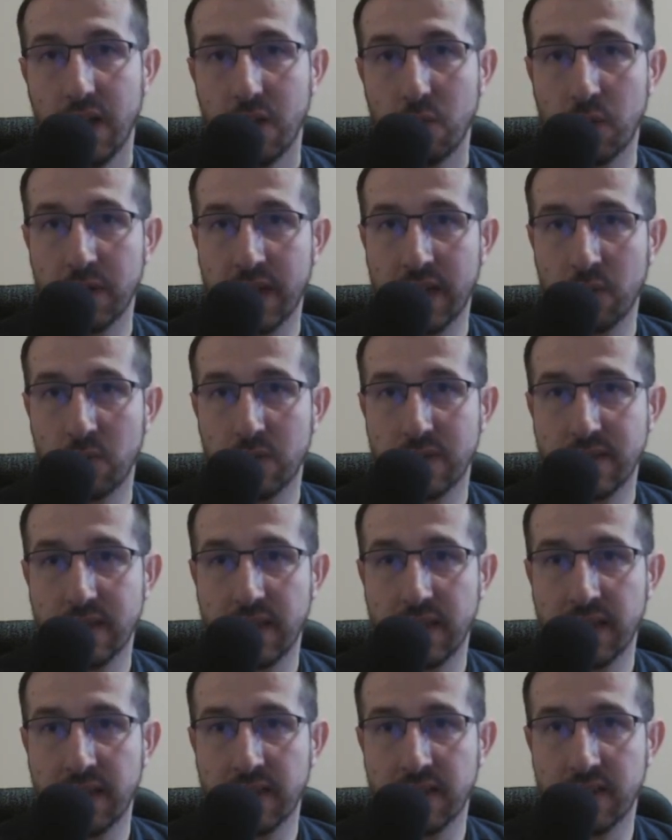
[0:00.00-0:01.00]
when I was
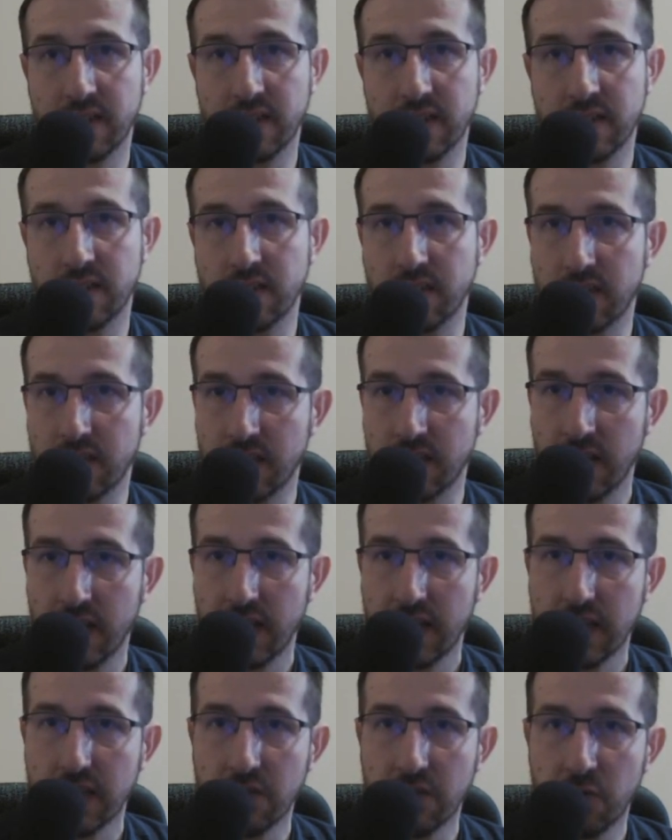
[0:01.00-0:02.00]
saying that
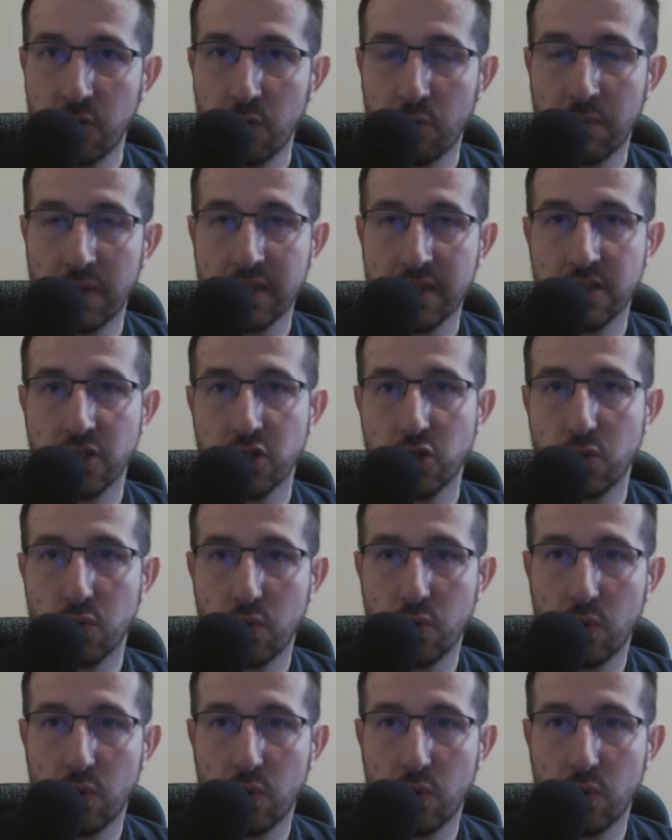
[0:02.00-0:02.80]
if you manage to